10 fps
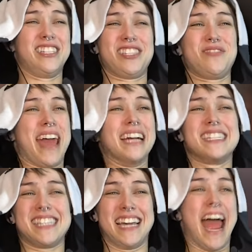just he
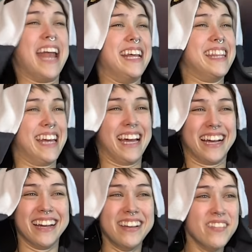can't see
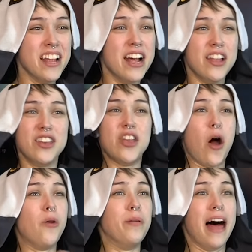anything.
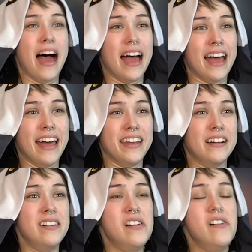No blood.